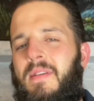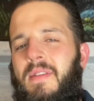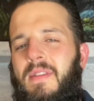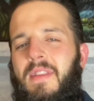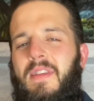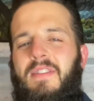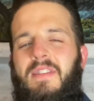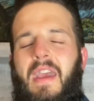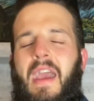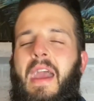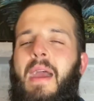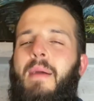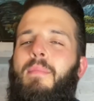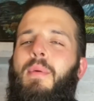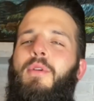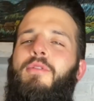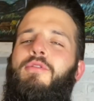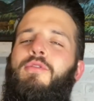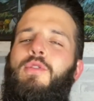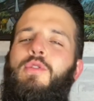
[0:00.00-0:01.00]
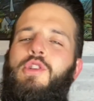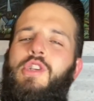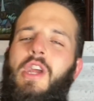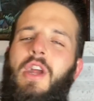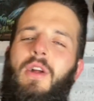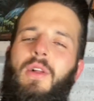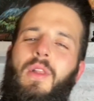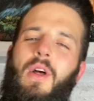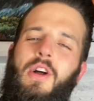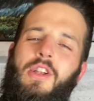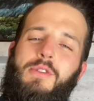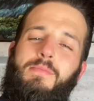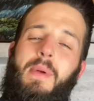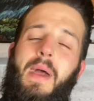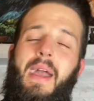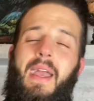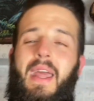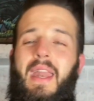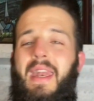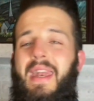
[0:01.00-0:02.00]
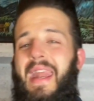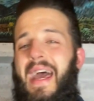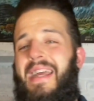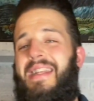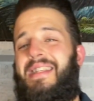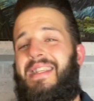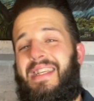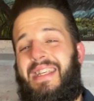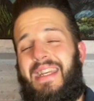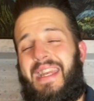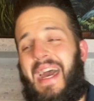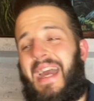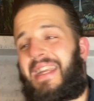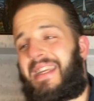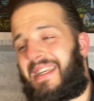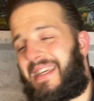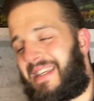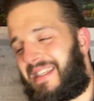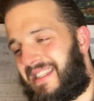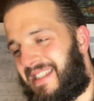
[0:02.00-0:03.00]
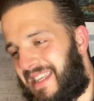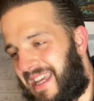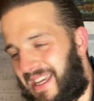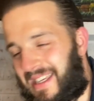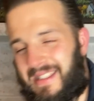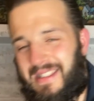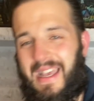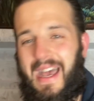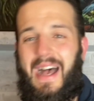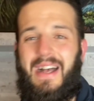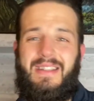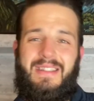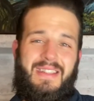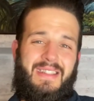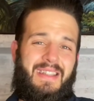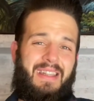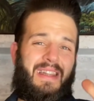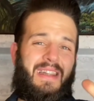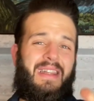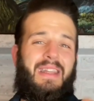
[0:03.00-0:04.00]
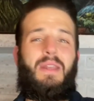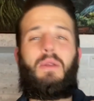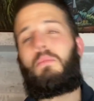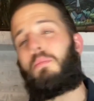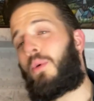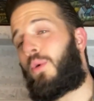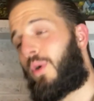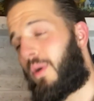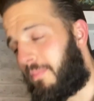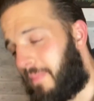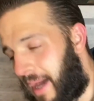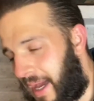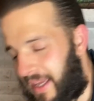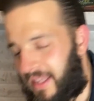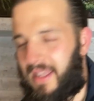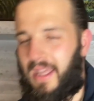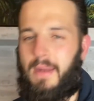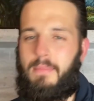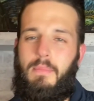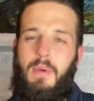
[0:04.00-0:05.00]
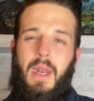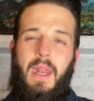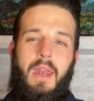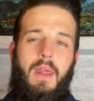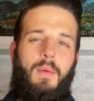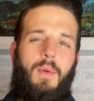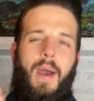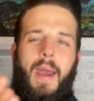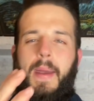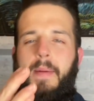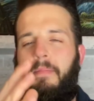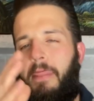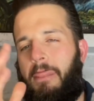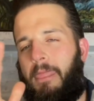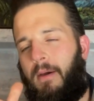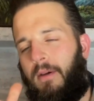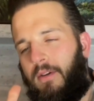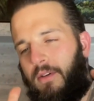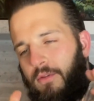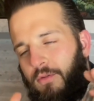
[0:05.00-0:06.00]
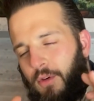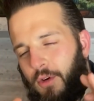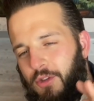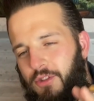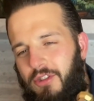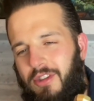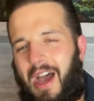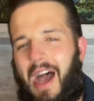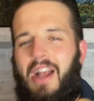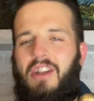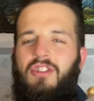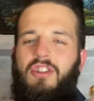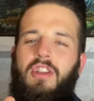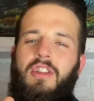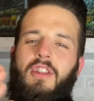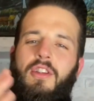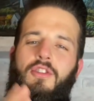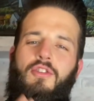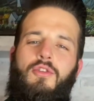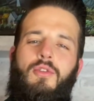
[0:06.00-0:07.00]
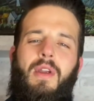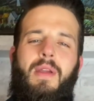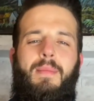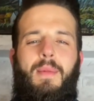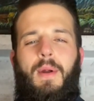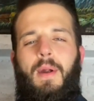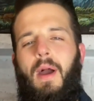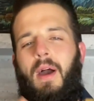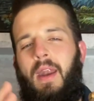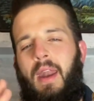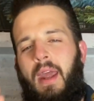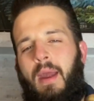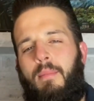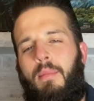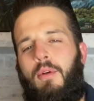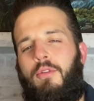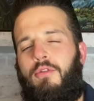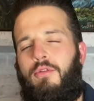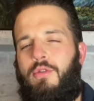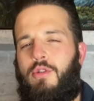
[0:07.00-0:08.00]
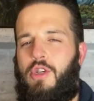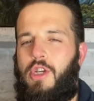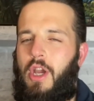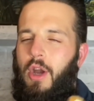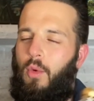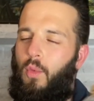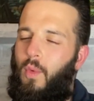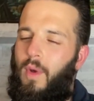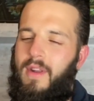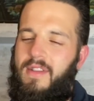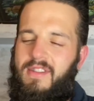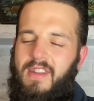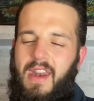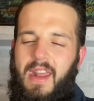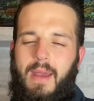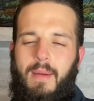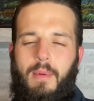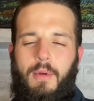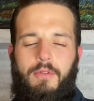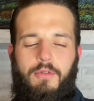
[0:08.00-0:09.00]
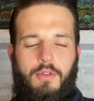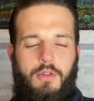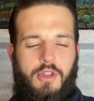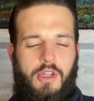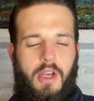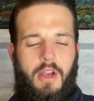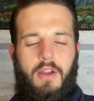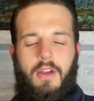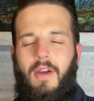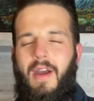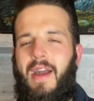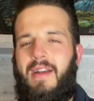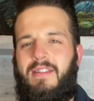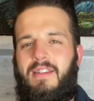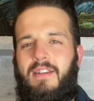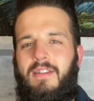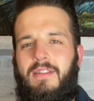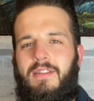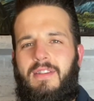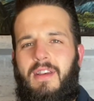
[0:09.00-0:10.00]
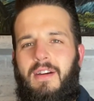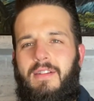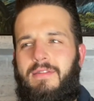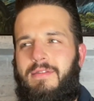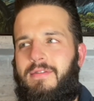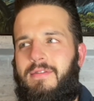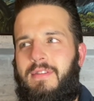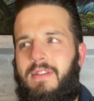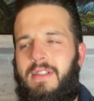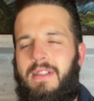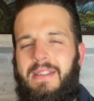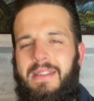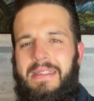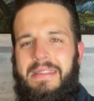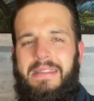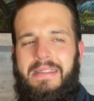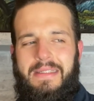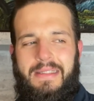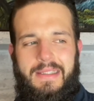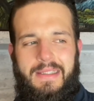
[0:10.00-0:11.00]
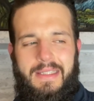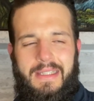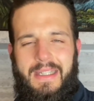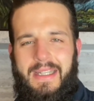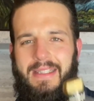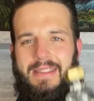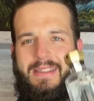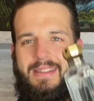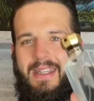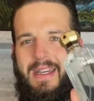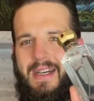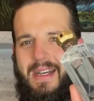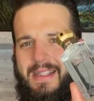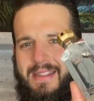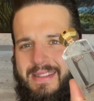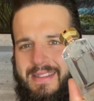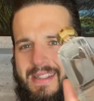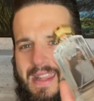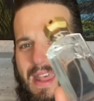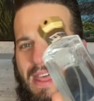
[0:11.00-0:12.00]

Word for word: This Amber Fougere launched back in nineteen ninety-six. I was this little boy back then. But anyway, Versace the Dreamer, an Amber Fougere. What is an Amber Fougere, you're asking yourself? It's uh, it's